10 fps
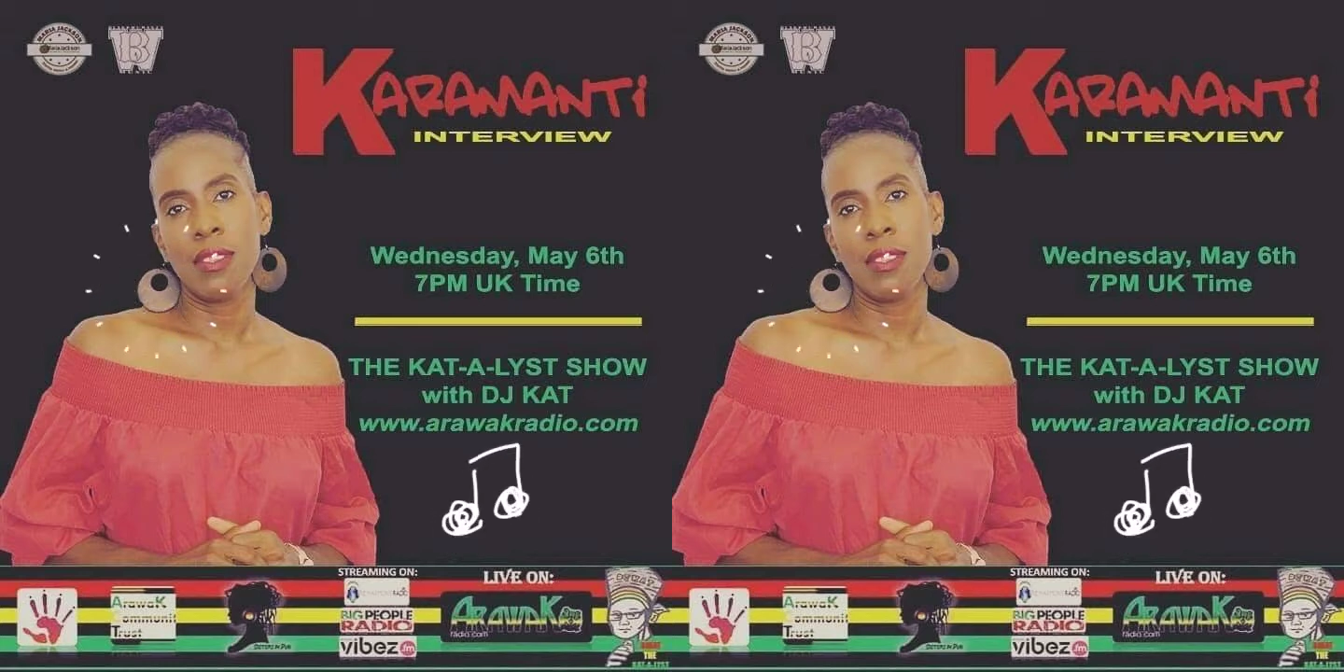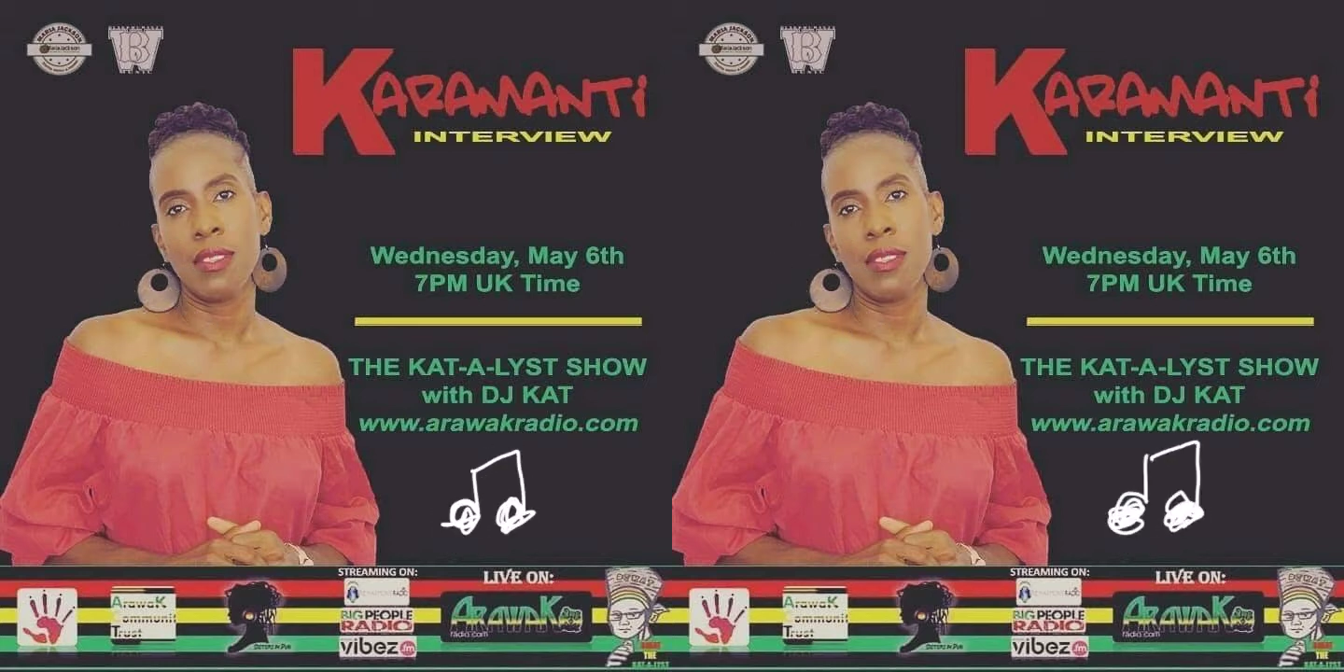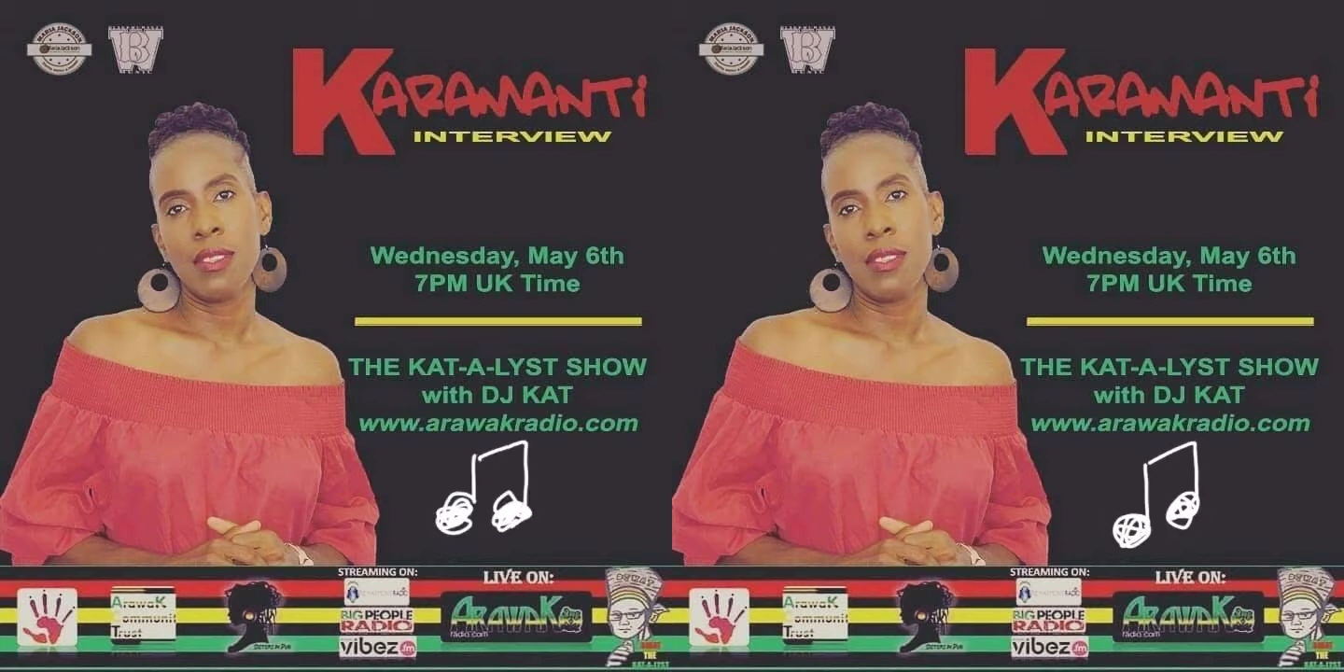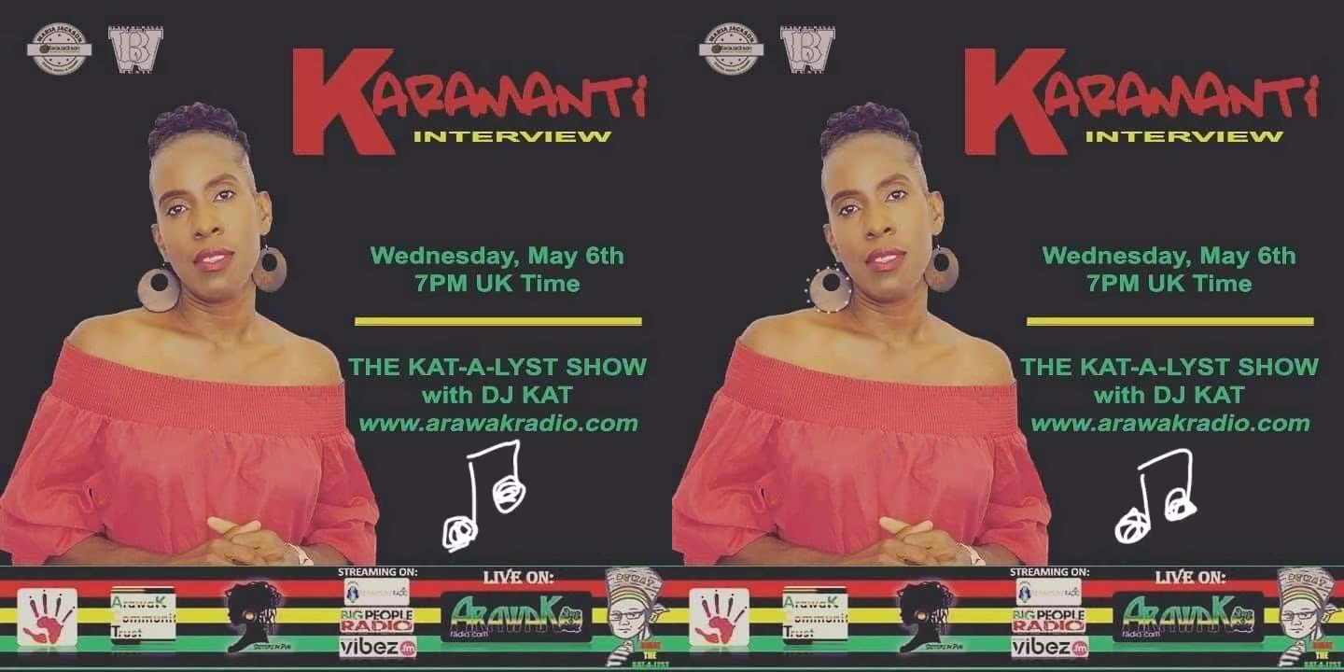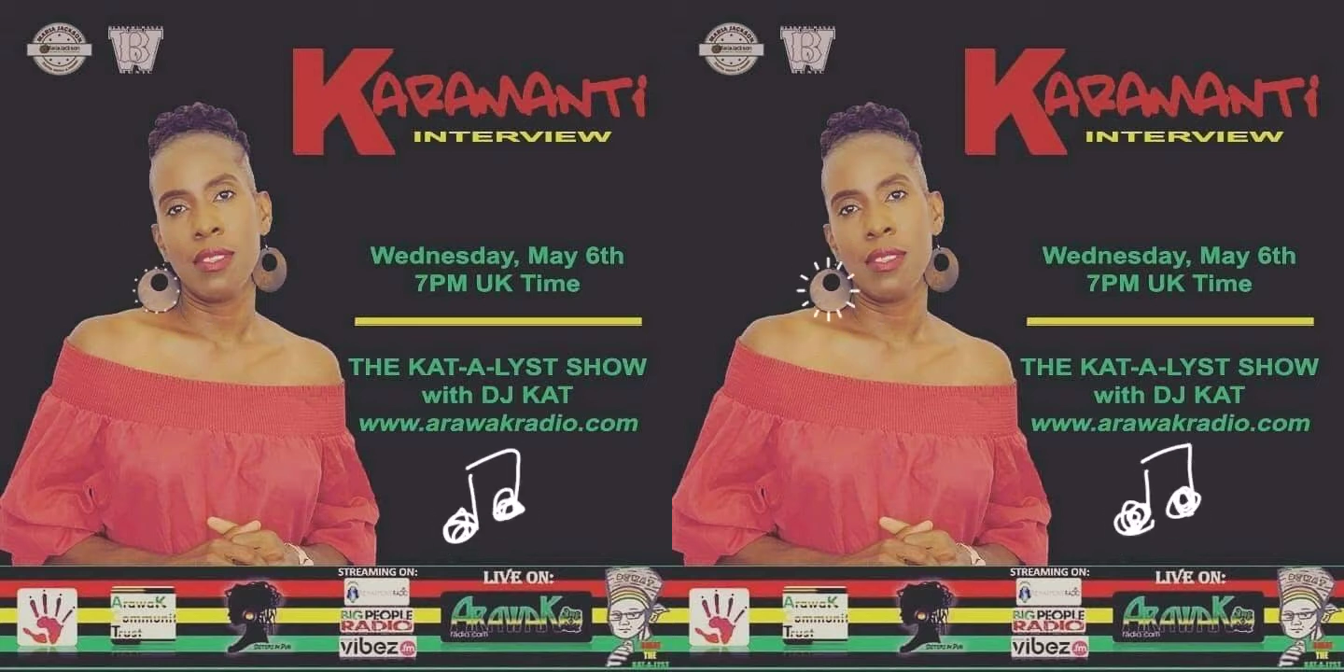Wow,
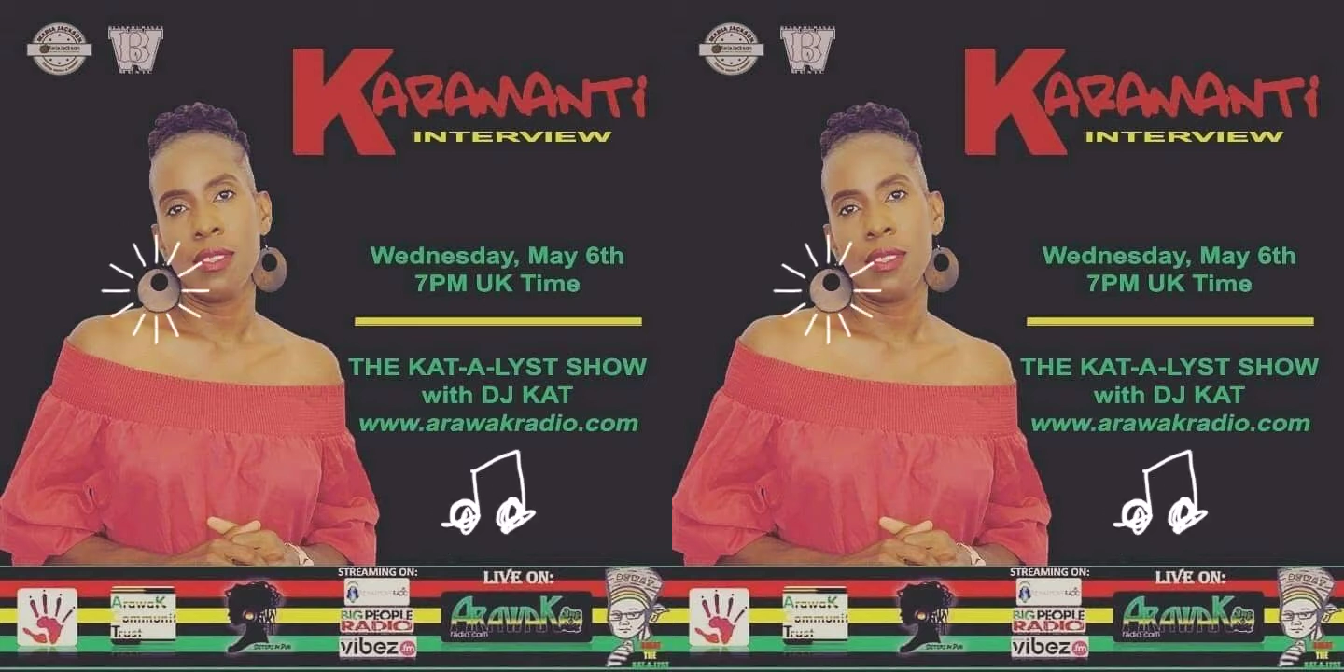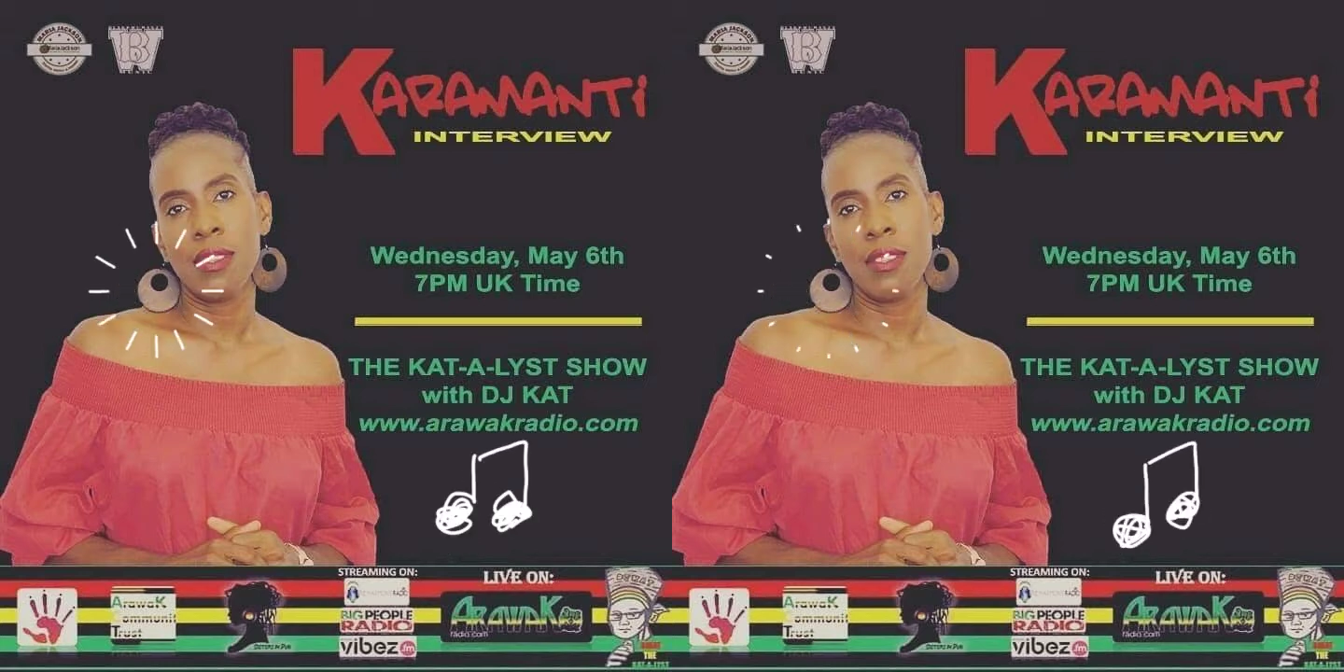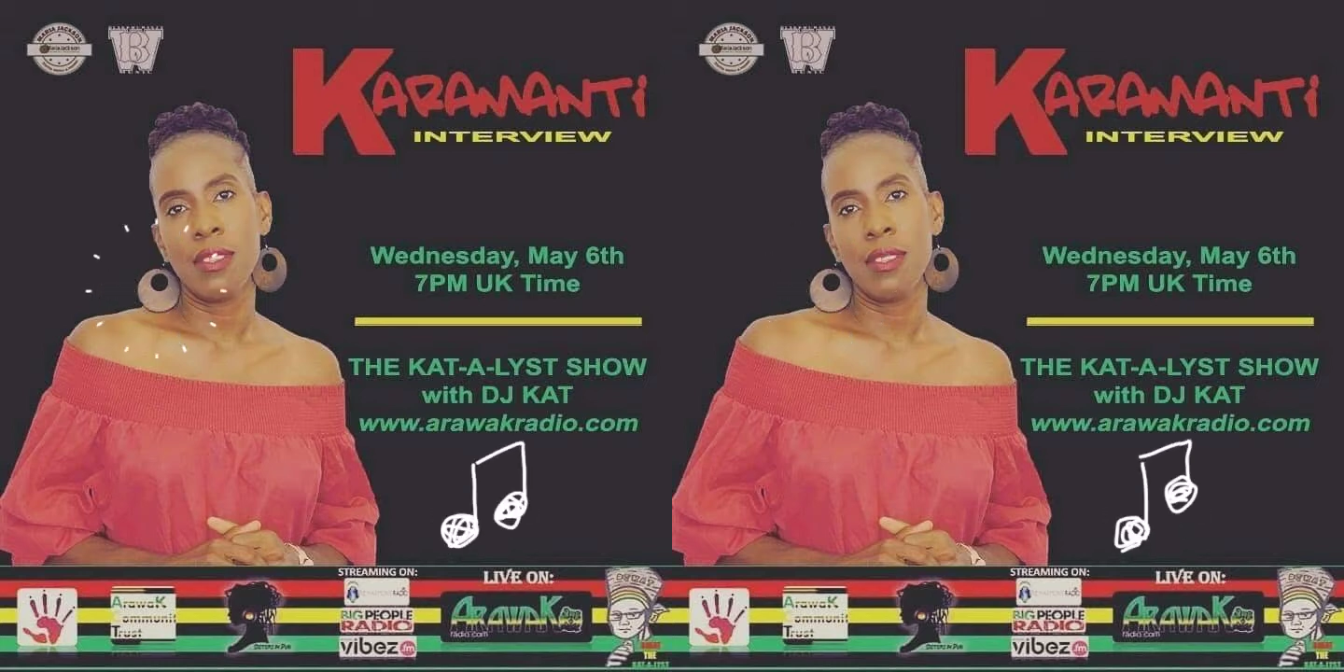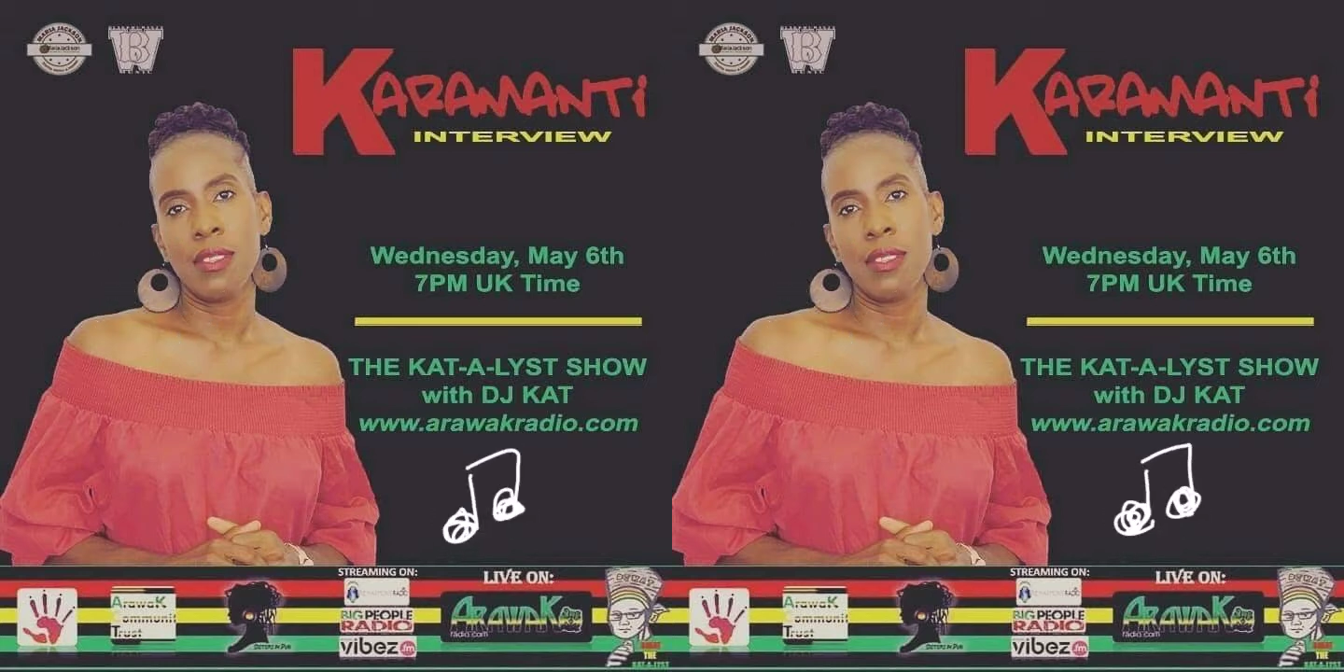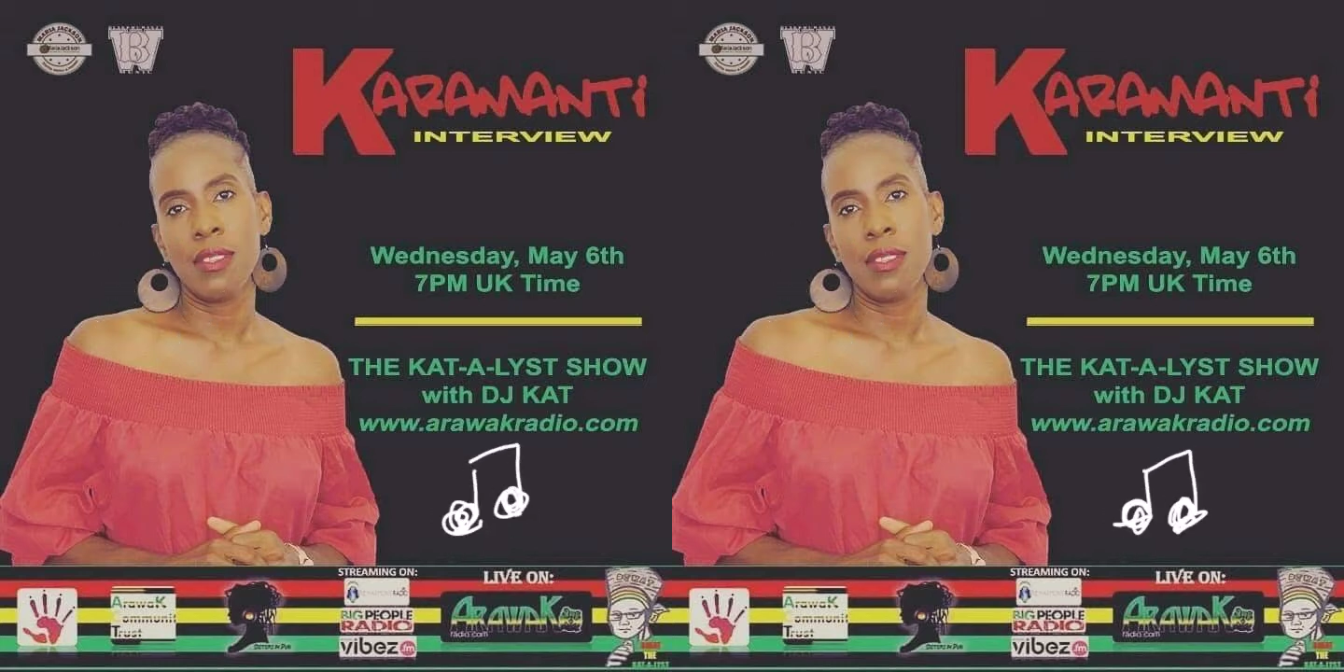okay.
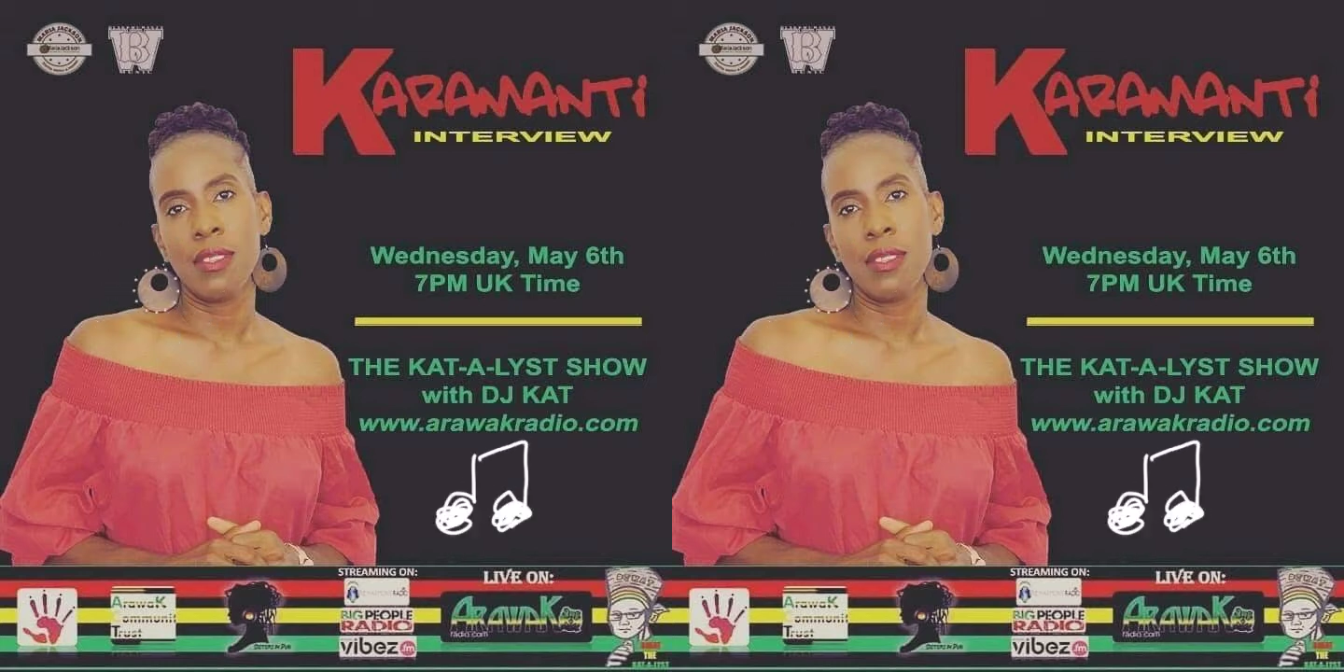So